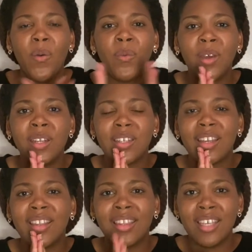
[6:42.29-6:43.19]
which
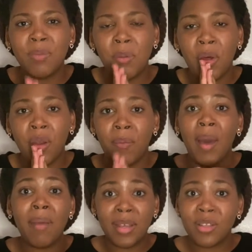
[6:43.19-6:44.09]
these people are
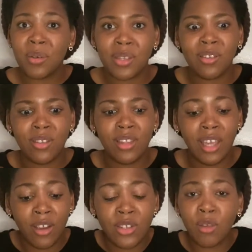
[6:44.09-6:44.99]
my mentors.
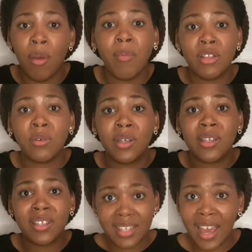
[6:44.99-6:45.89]
They are still my
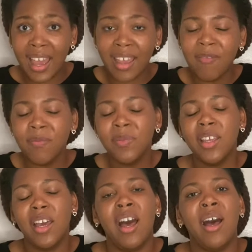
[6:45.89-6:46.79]
mentors today.
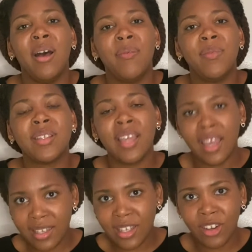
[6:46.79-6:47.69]
It's
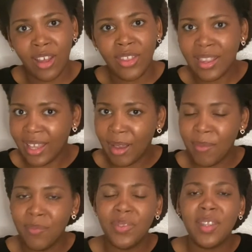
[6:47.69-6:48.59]
Candace and Jonathan Lamb.